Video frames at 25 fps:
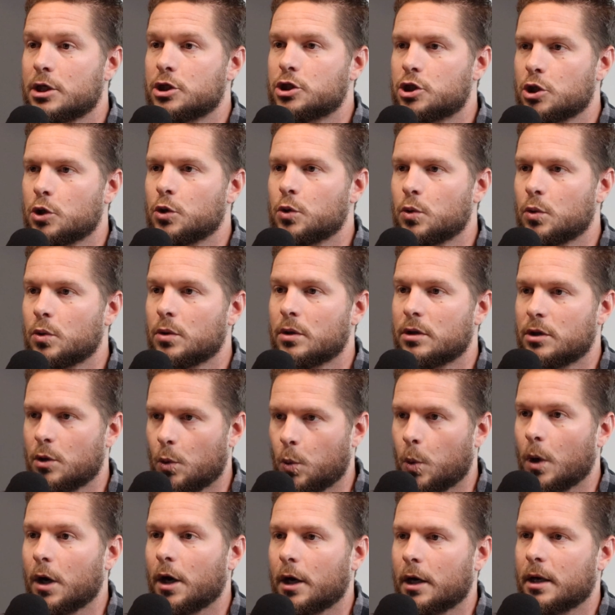want to do the
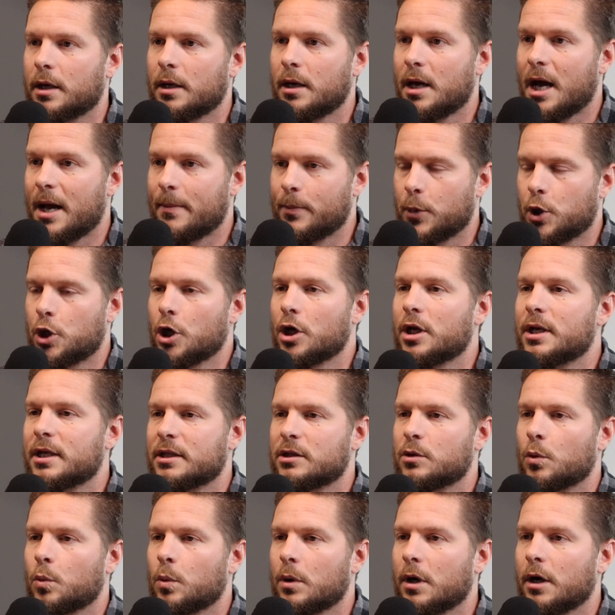work. I'm good
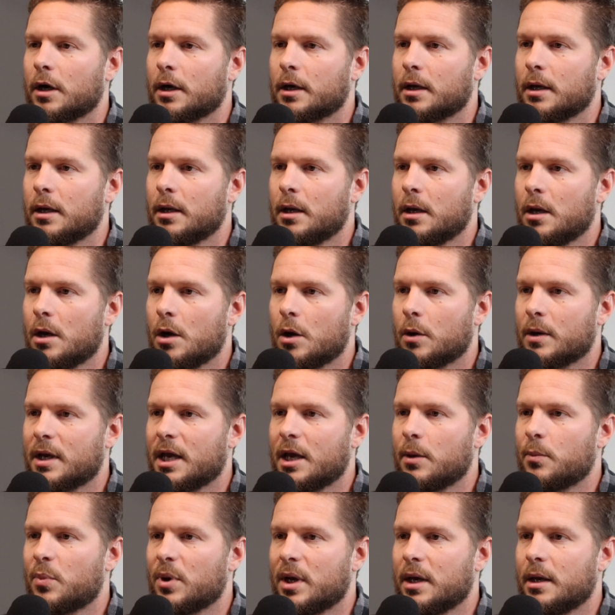at the work.
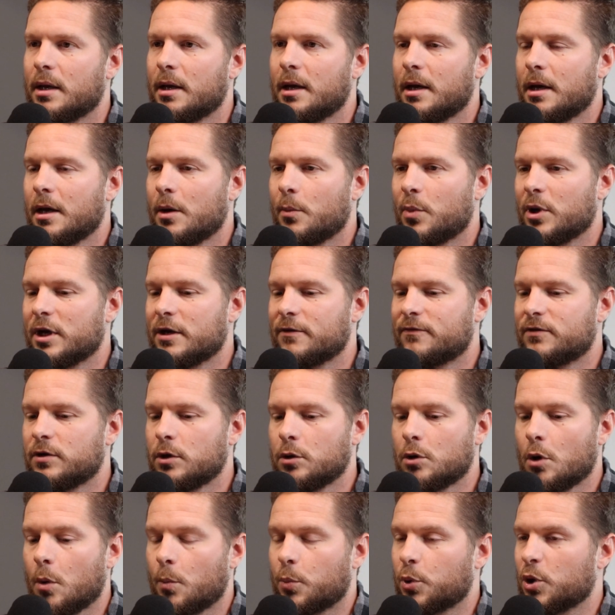Okay, but if
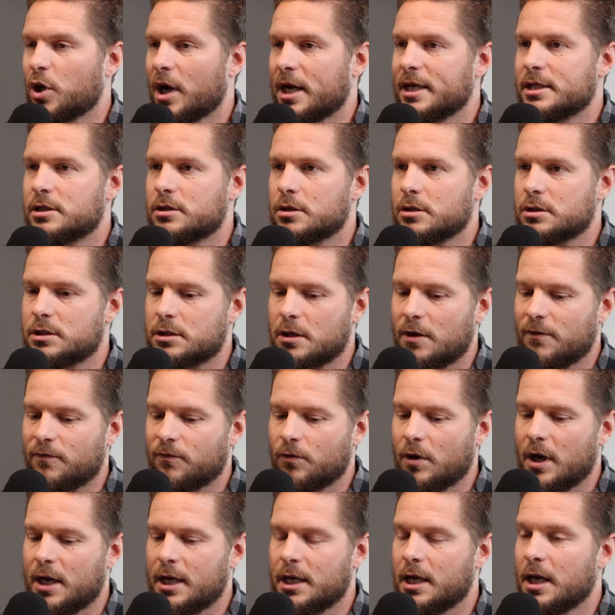you don't price your
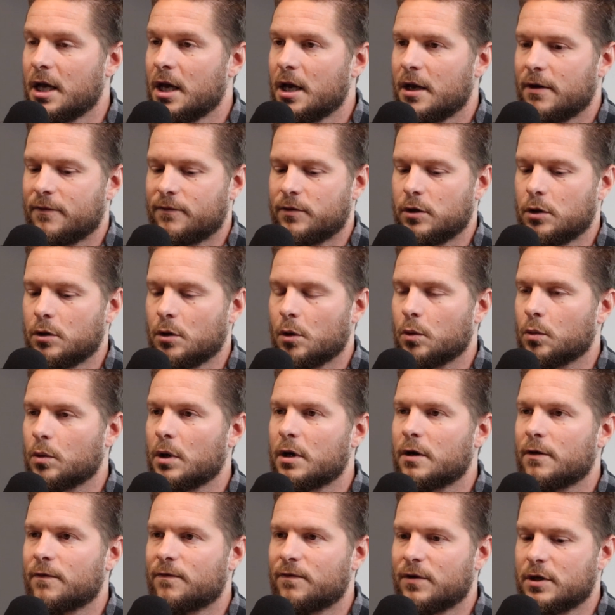stuff right, if you don't
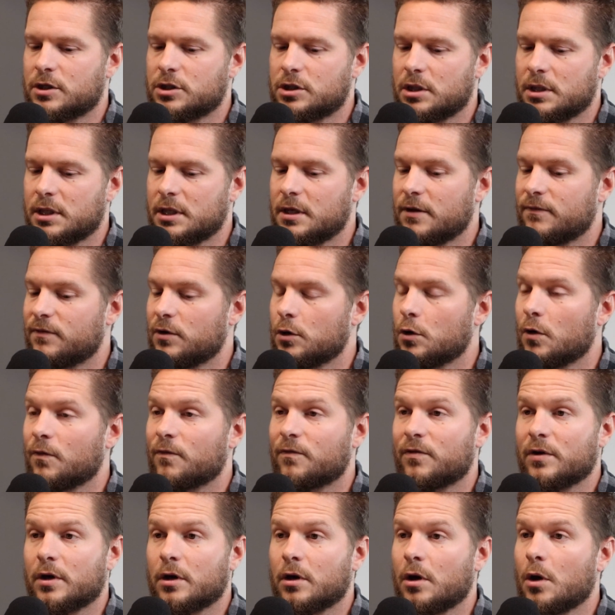run efficiently, if you
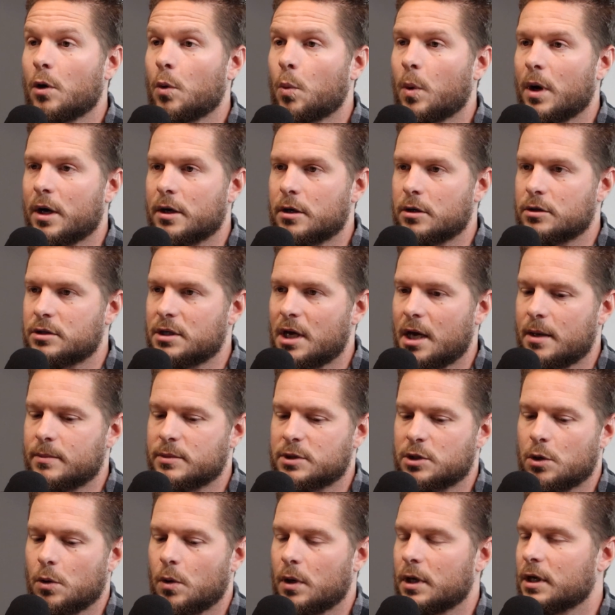don't figure out where your
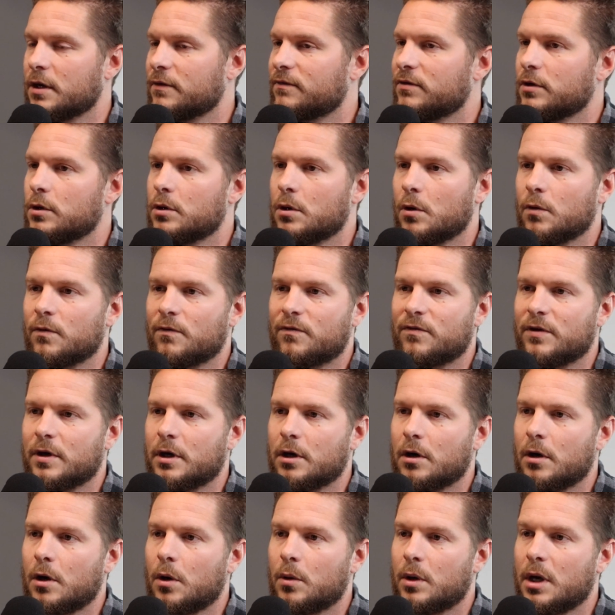time's going, if you don't
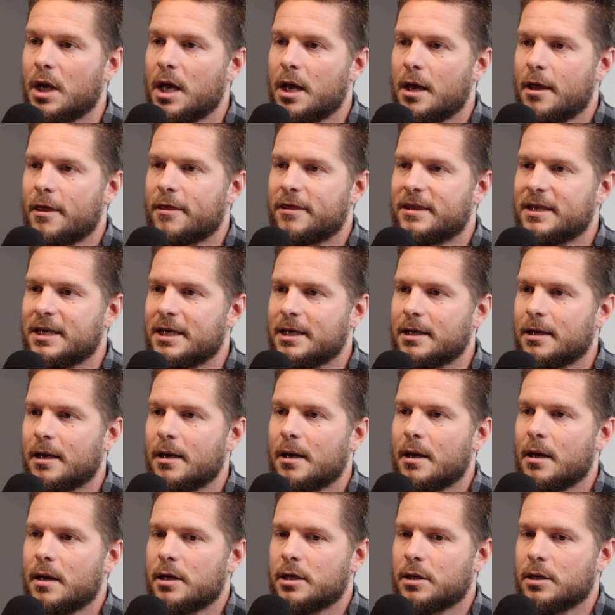figure out the